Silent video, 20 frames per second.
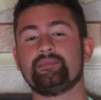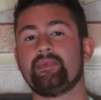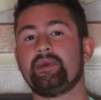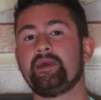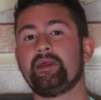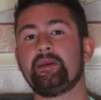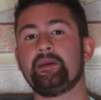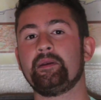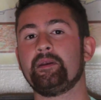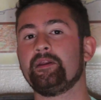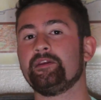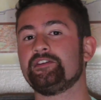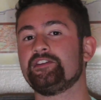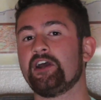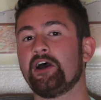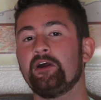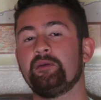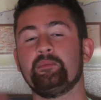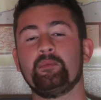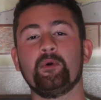and a
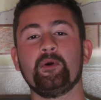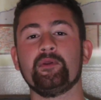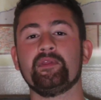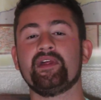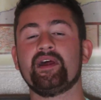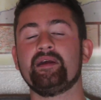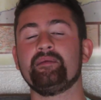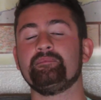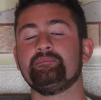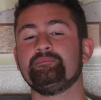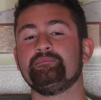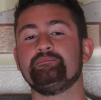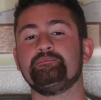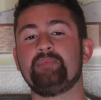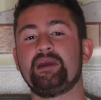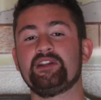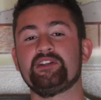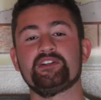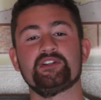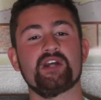ton more that I
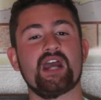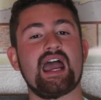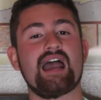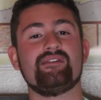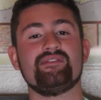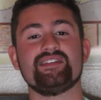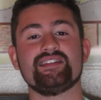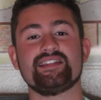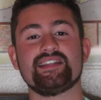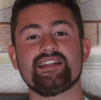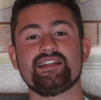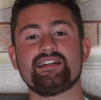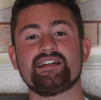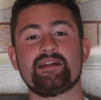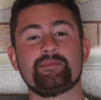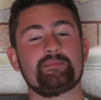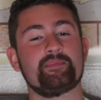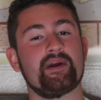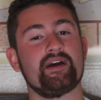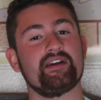bet you I haven't seen and
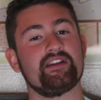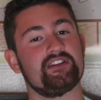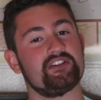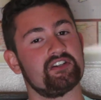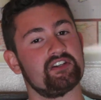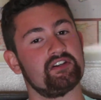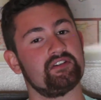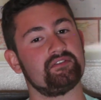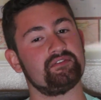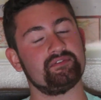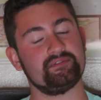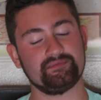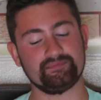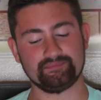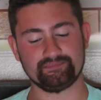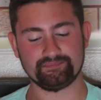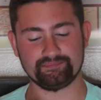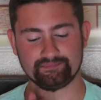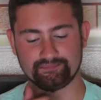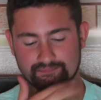I probably shouldn't have.
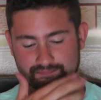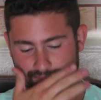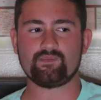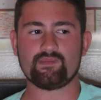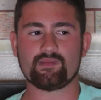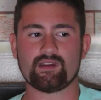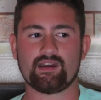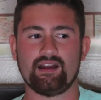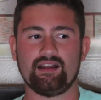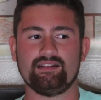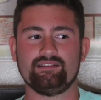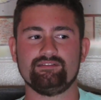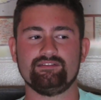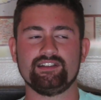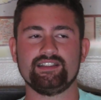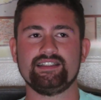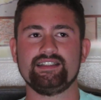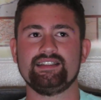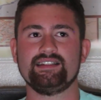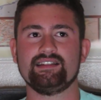I
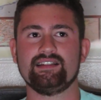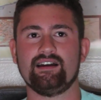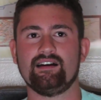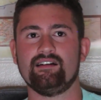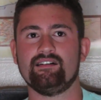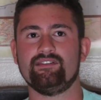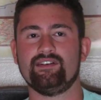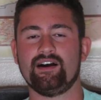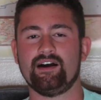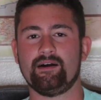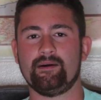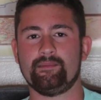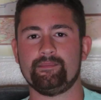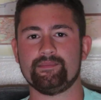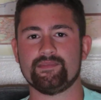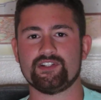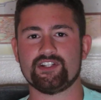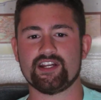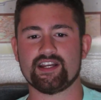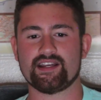really love
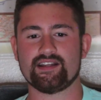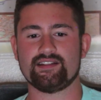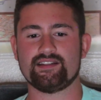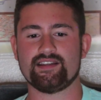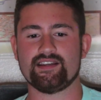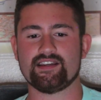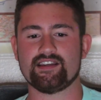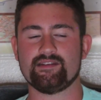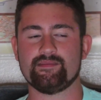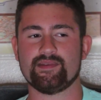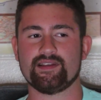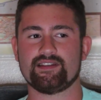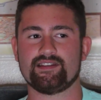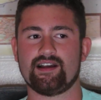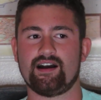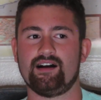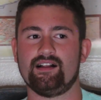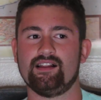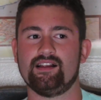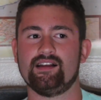chicken tikka
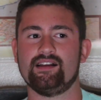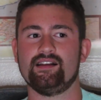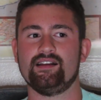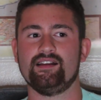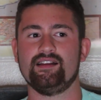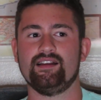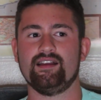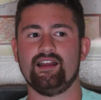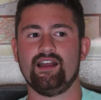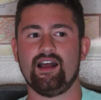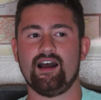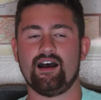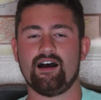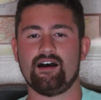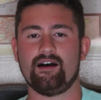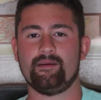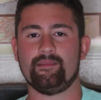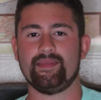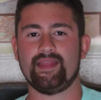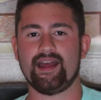masala.
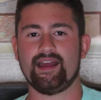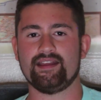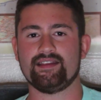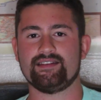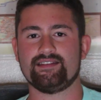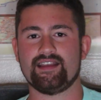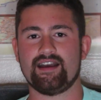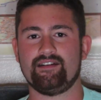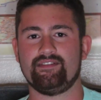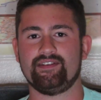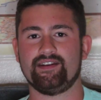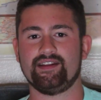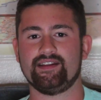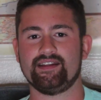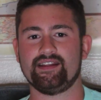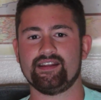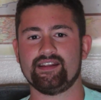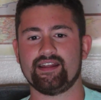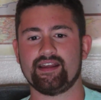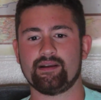That is
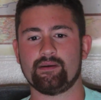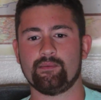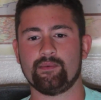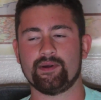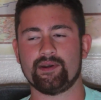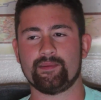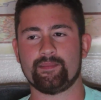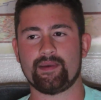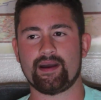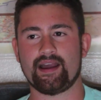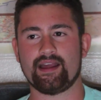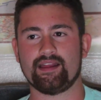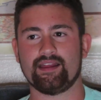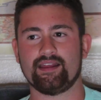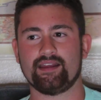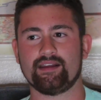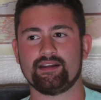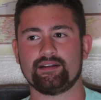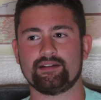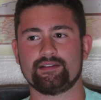definitely like one of my
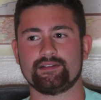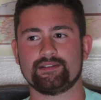like